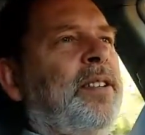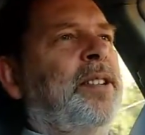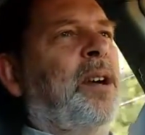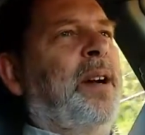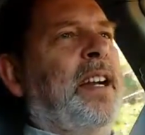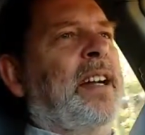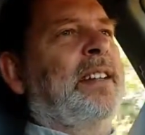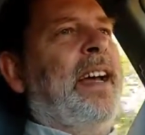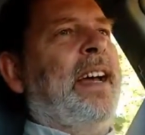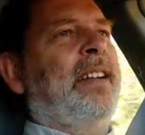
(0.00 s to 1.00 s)
So I
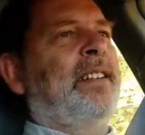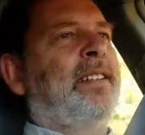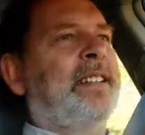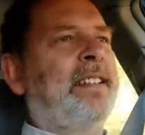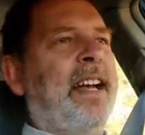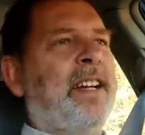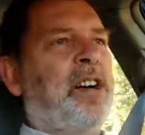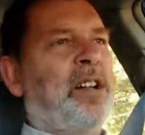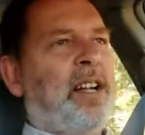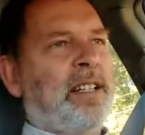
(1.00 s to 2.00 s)
got that, did that
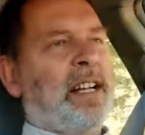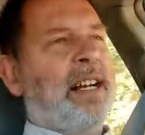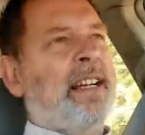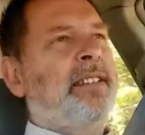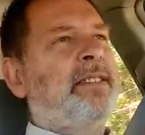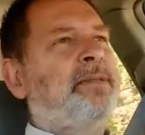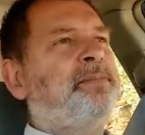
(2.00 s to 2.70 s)
all online.